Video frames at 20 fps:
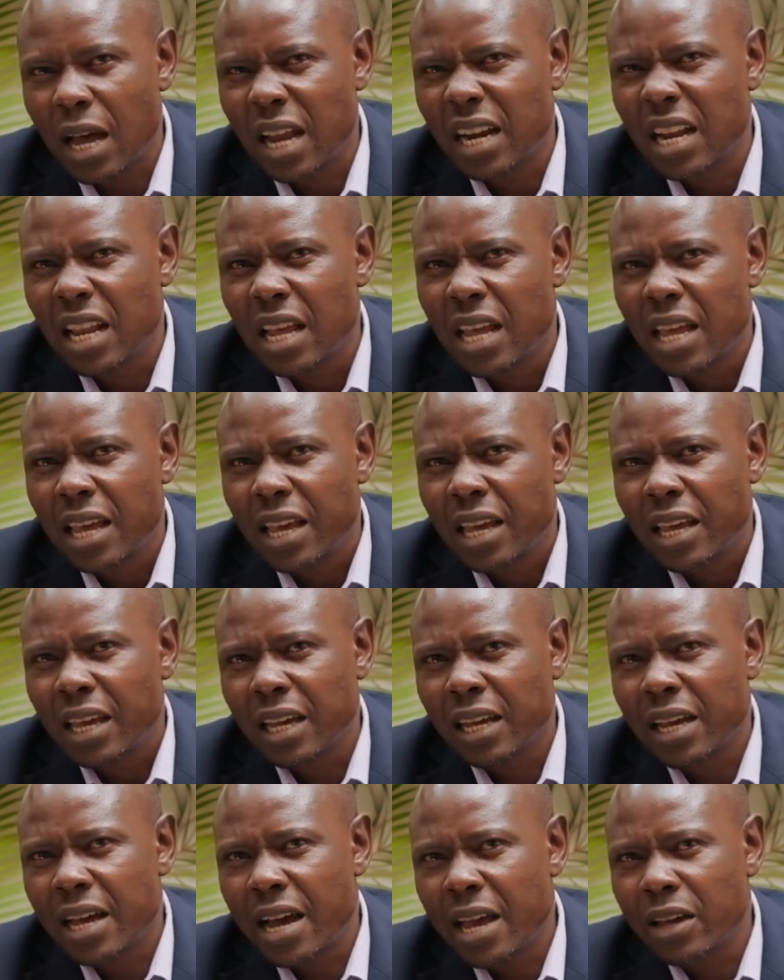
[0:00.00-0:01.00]
And a
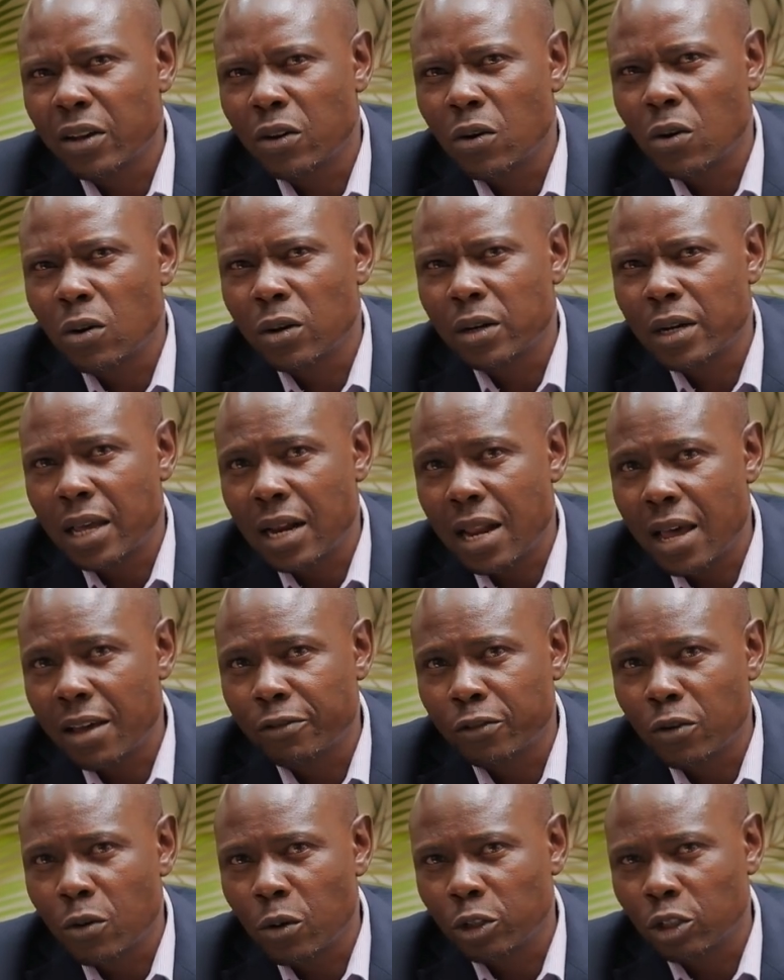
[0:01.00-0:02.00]
guy called, a
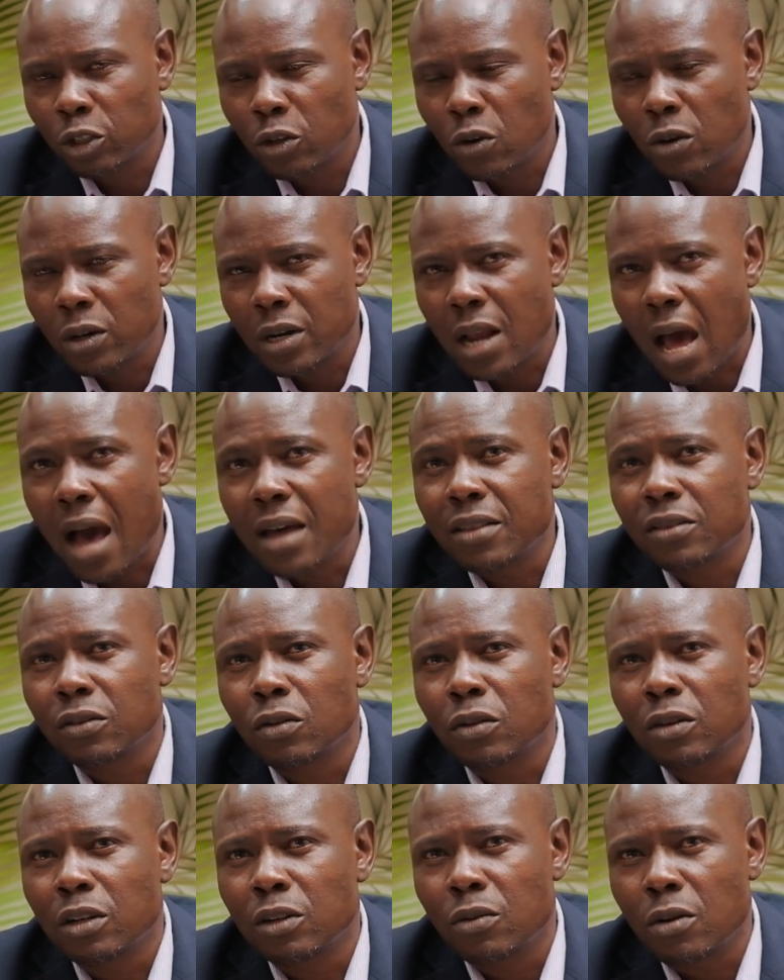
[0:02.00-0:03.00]
life coach called
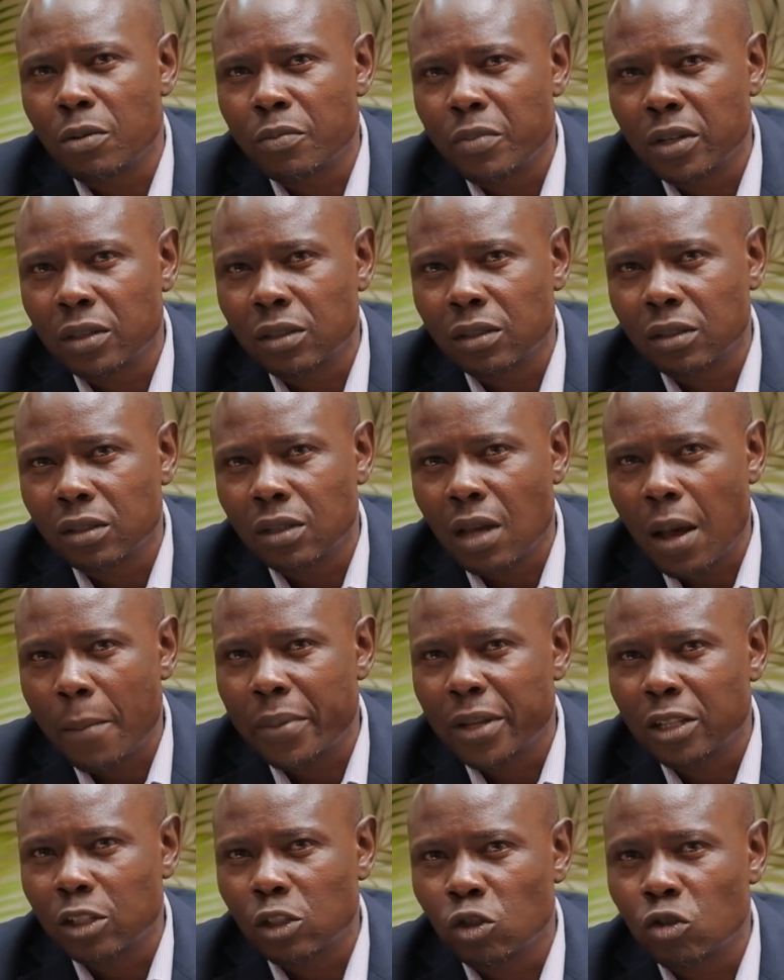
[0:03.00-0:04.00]
Anthony Robbins
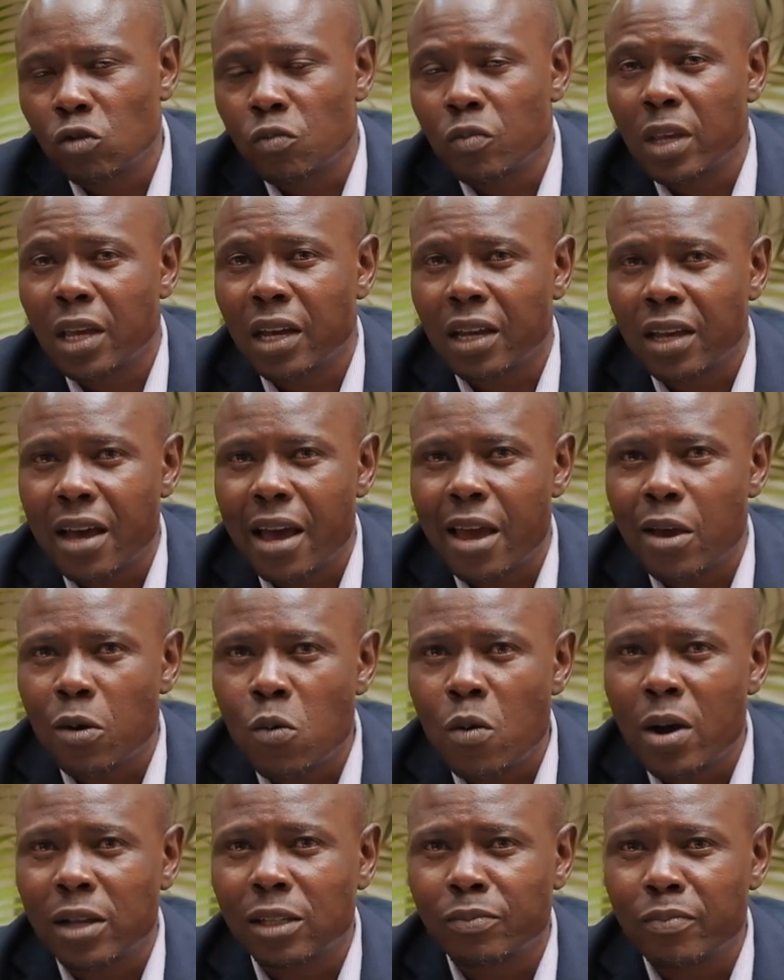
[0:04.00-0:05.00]
happens to be a guy
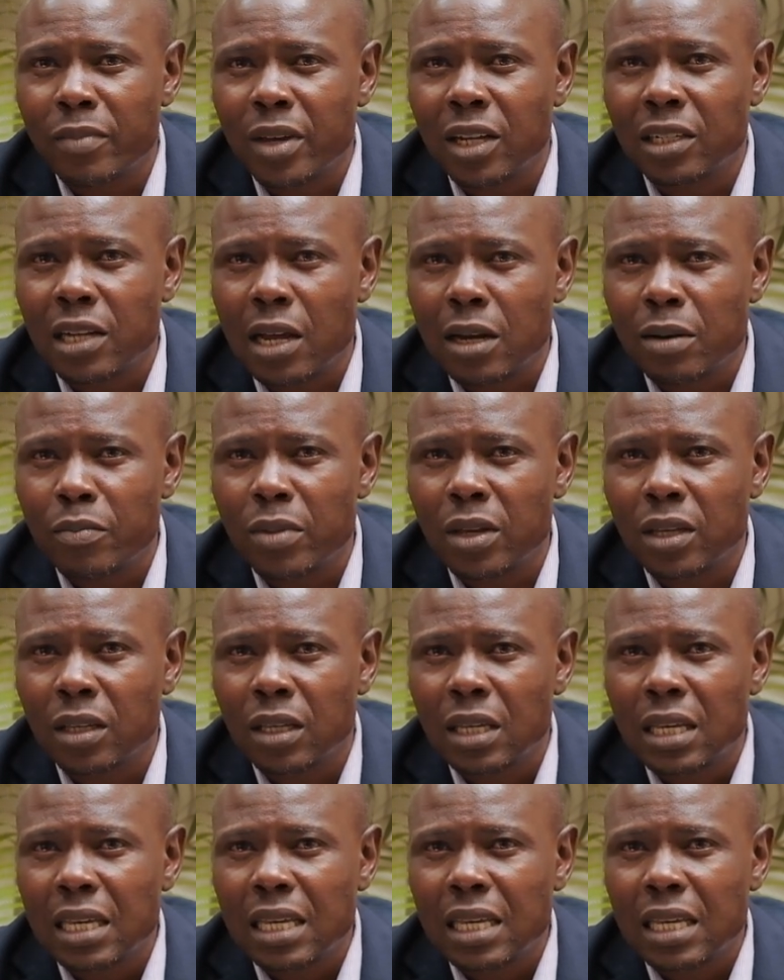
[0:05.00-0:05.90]
who has mentored me